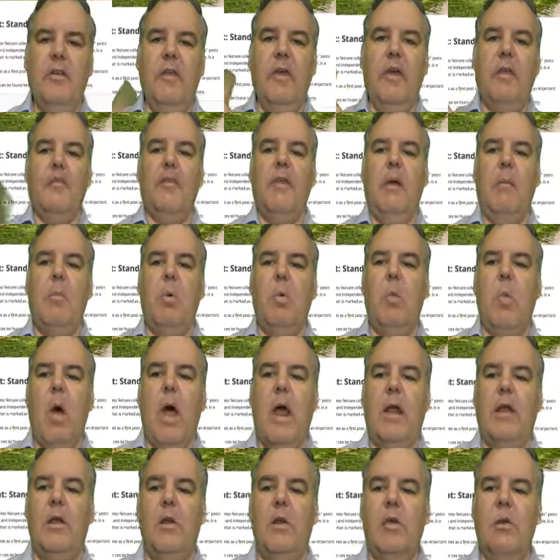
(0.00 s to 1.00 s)
that's number
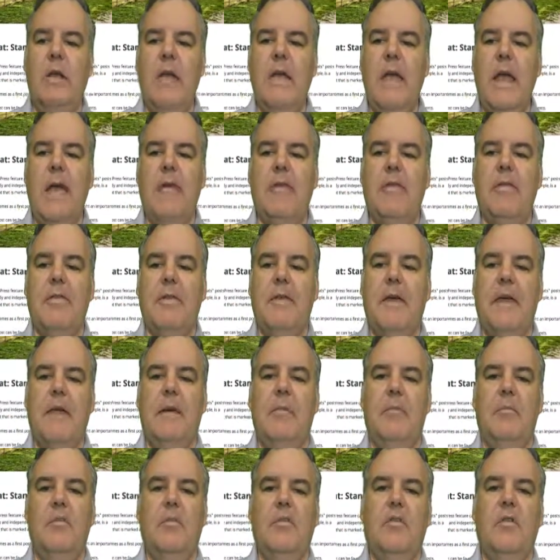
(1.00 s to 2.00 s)
1, looking at
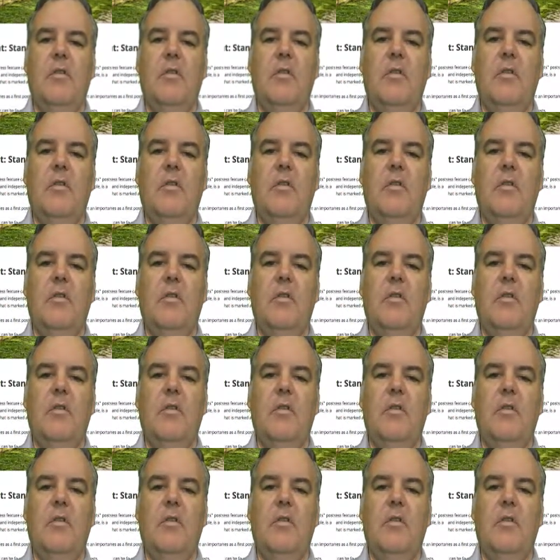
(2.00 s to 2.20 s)
themes